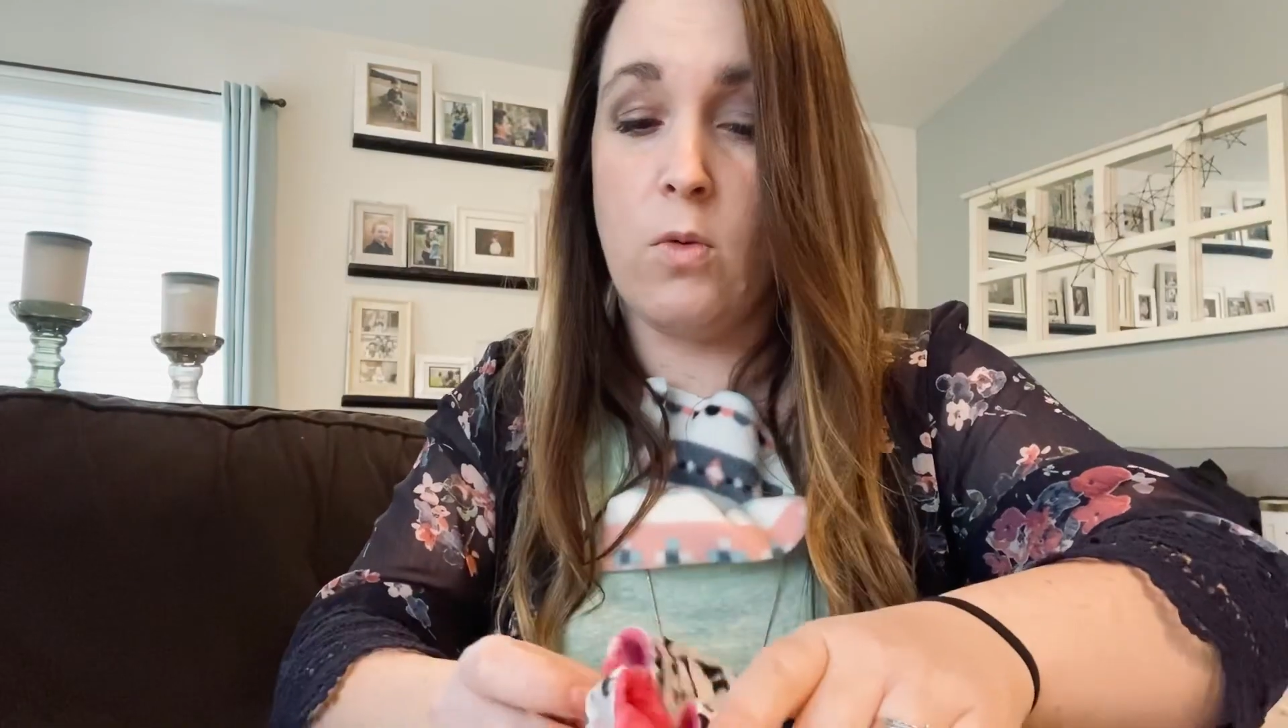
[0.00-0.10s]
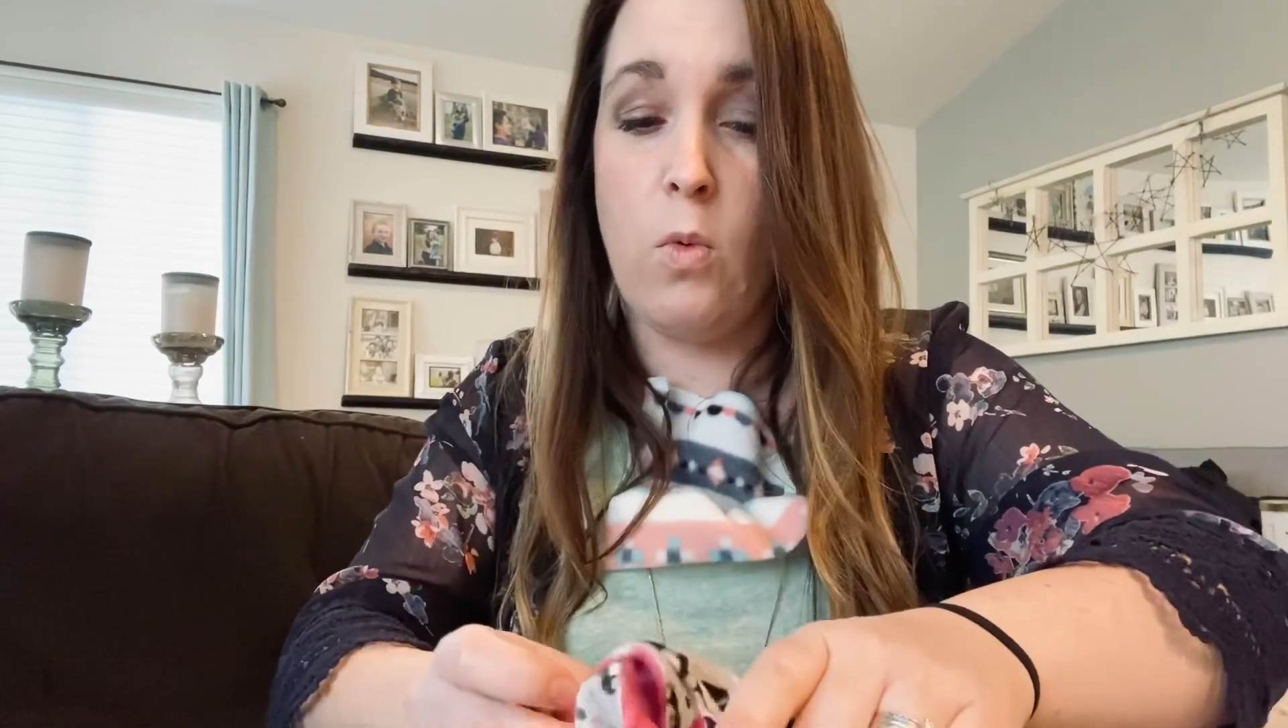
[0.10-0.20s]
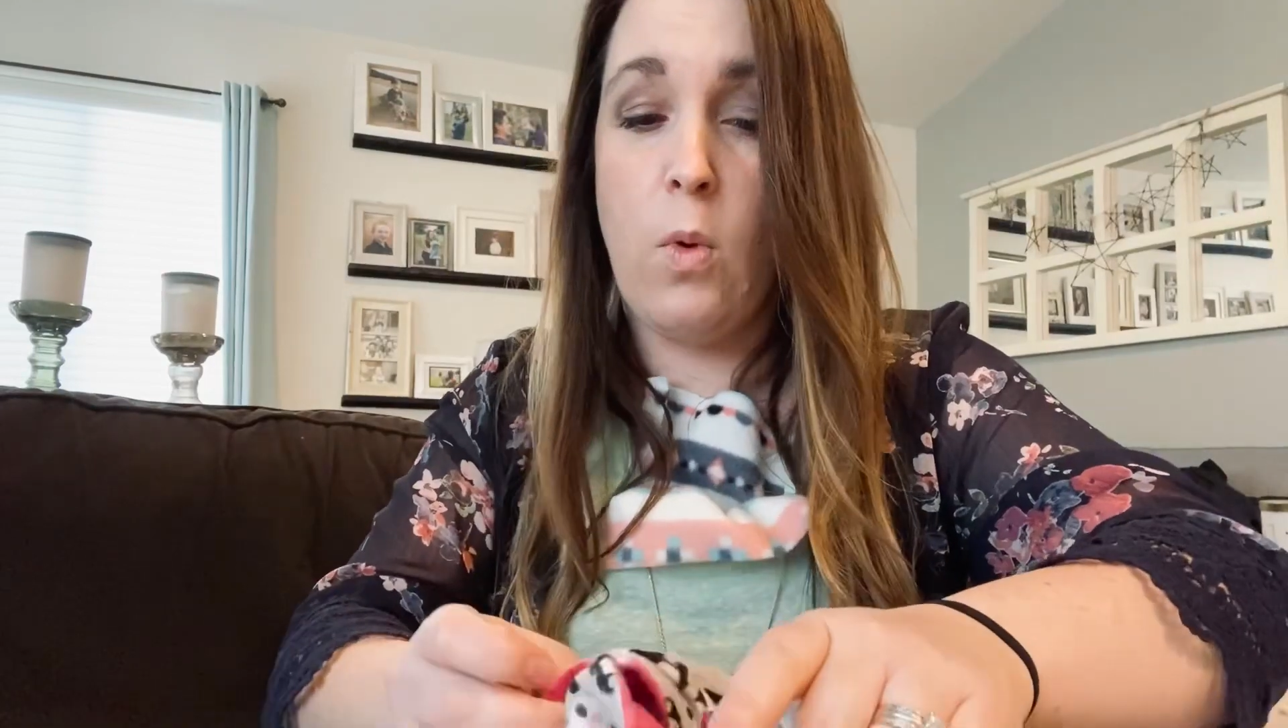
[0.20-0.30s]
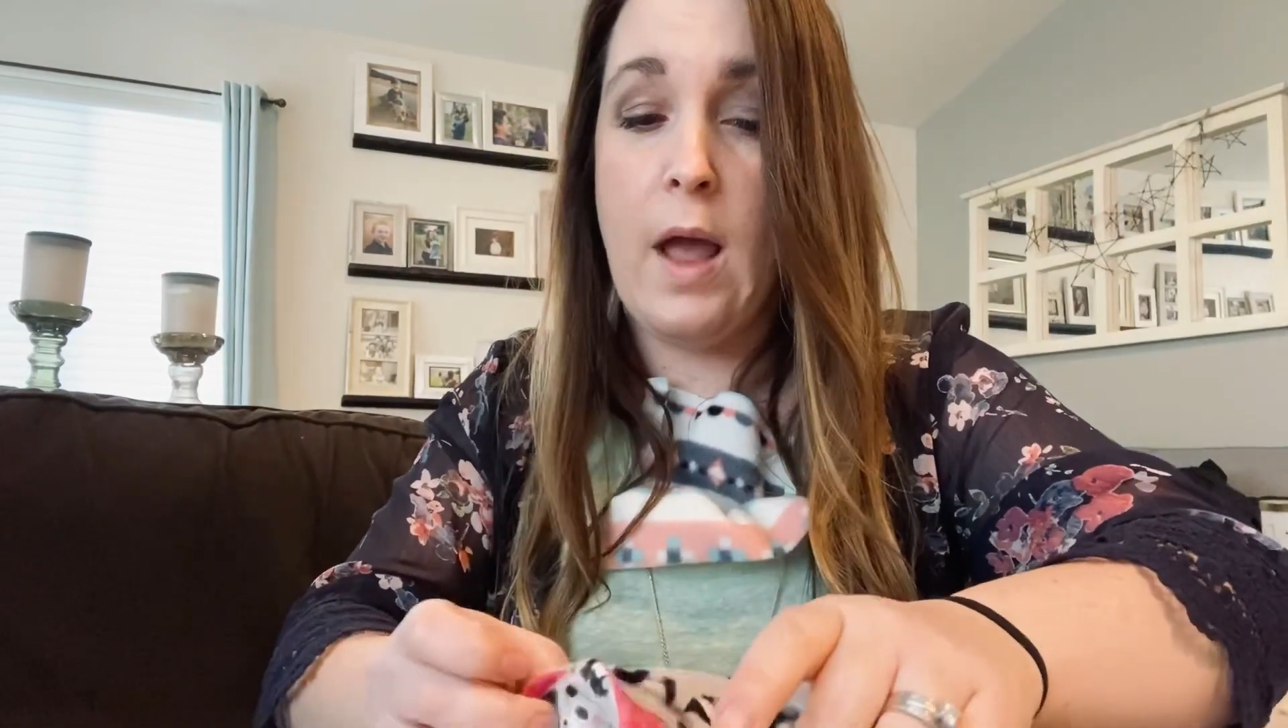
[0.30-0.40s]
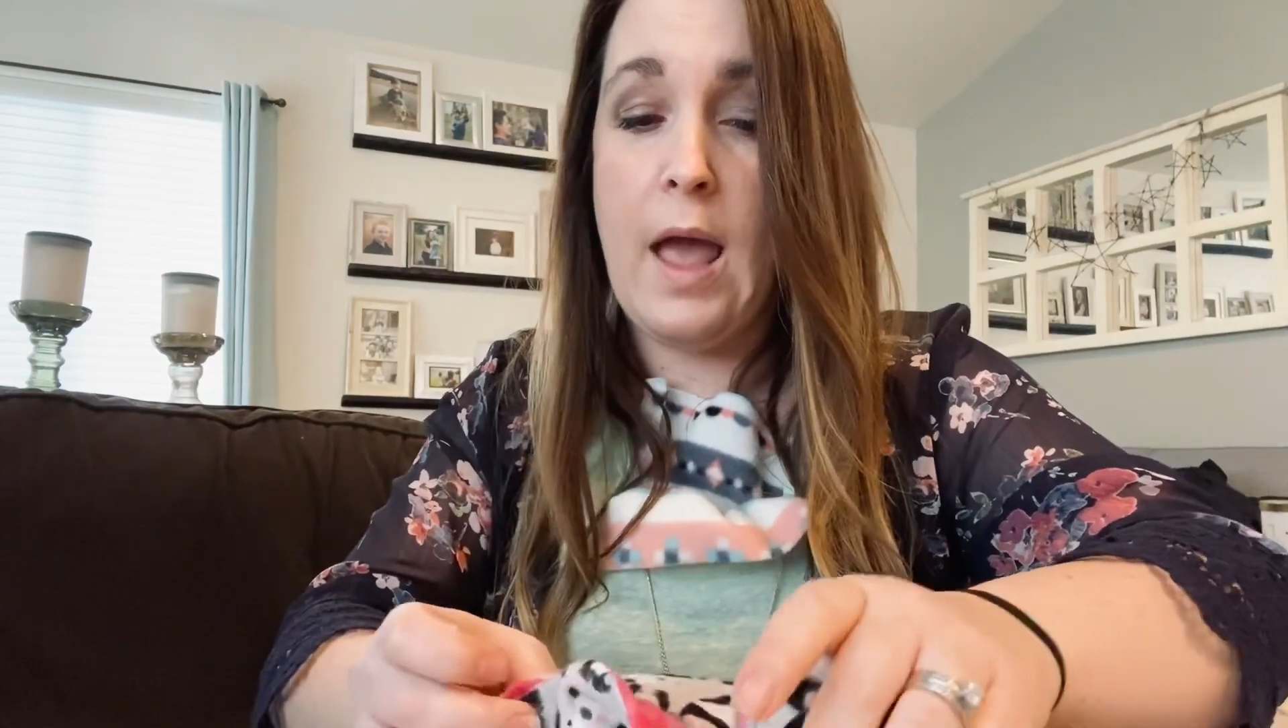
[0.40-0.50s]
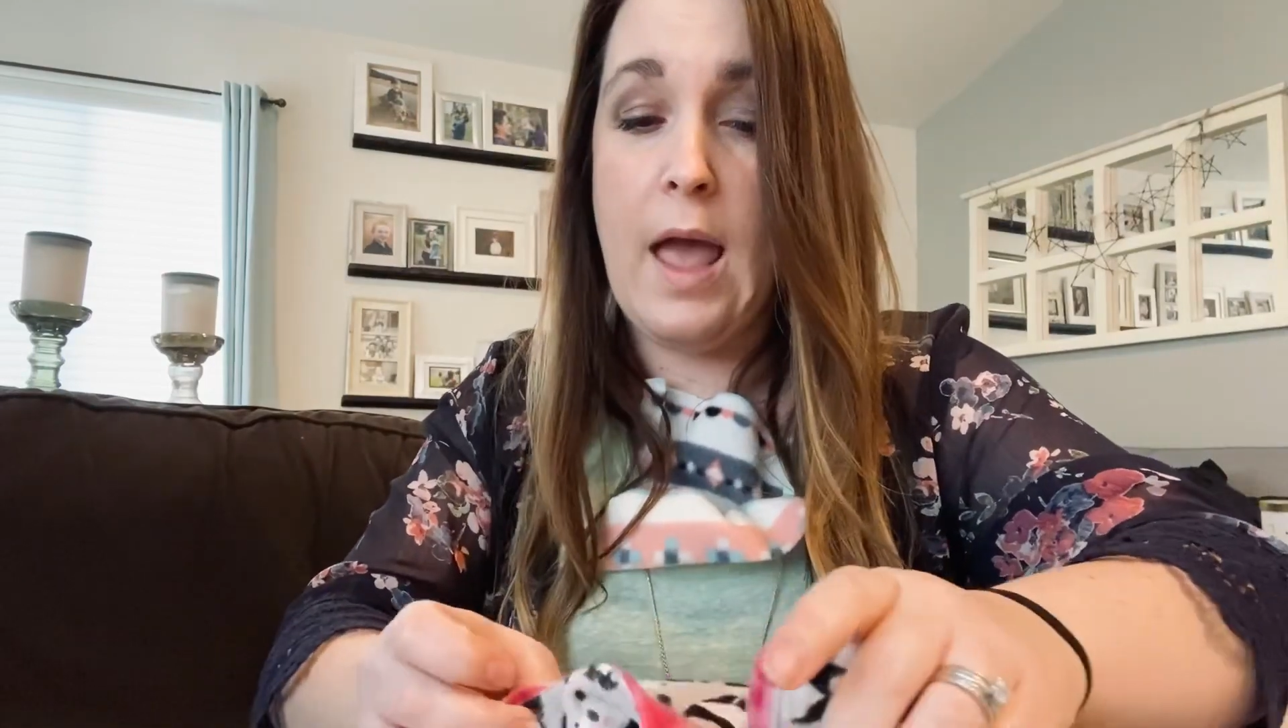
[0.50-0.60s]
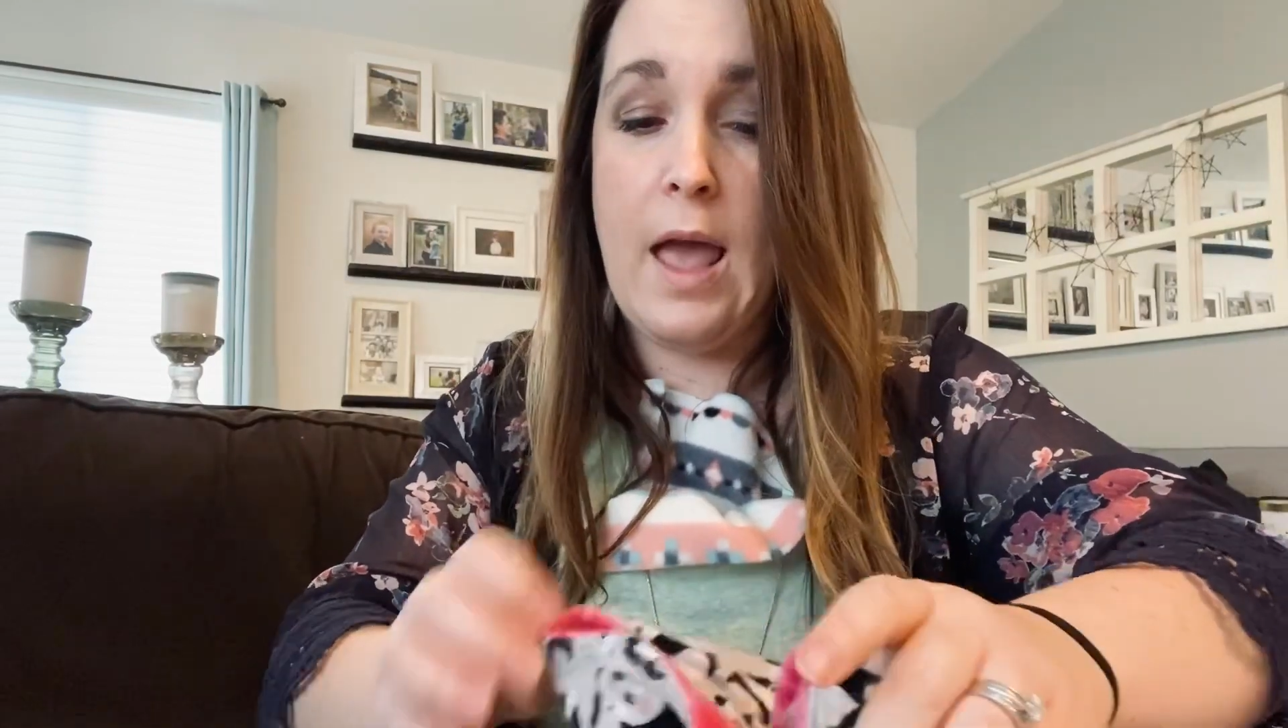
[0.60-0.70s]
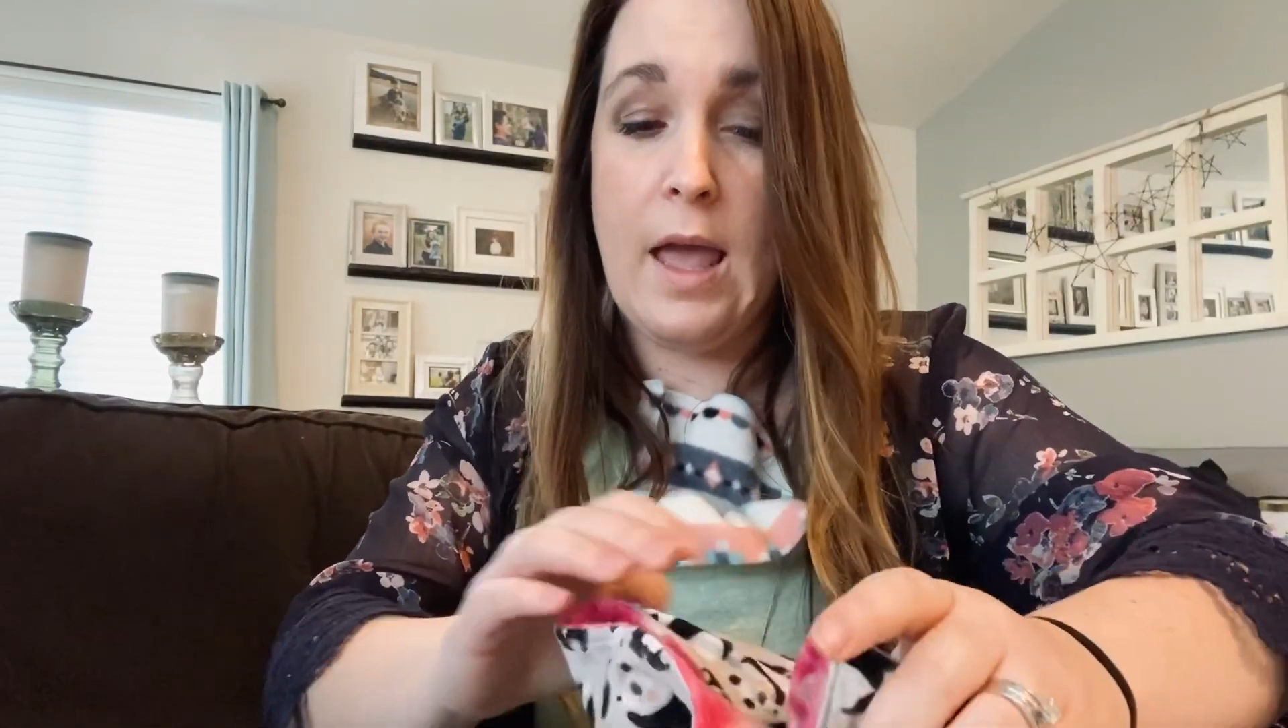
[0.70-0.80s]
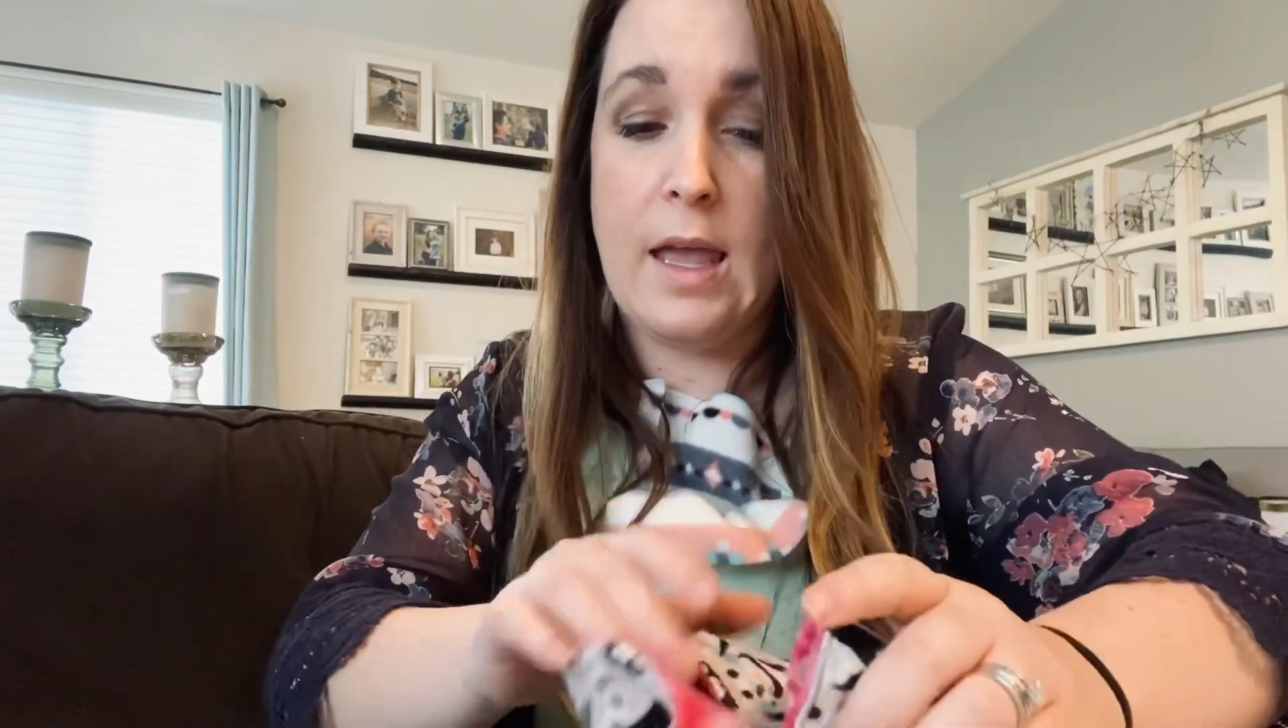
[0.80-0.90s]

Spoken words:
way